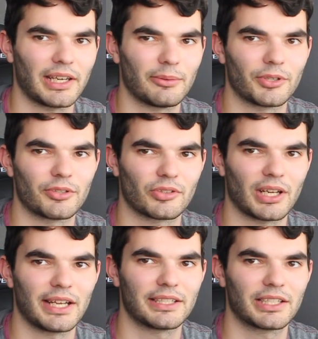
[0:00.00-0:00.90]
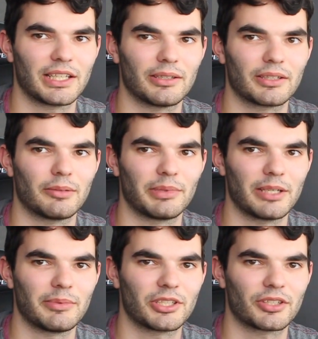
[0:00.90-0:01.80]
anyone who's related to
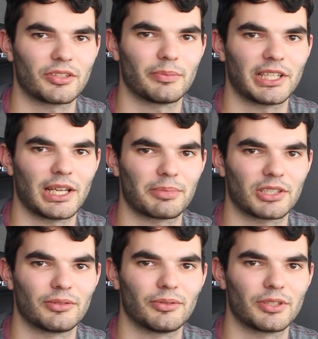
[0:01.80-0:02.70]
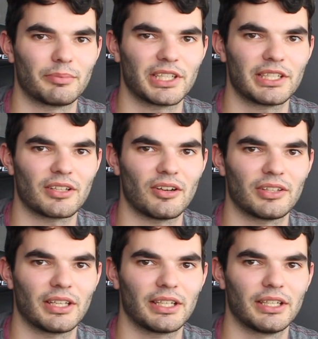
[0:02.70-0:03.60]
Khabib is just going to be an absolute utter beast,
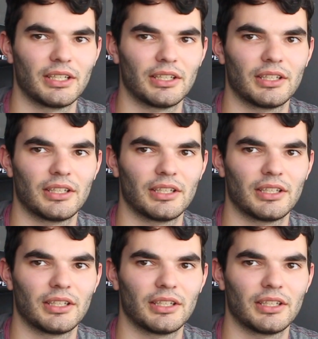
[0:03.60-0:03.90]
aren't they?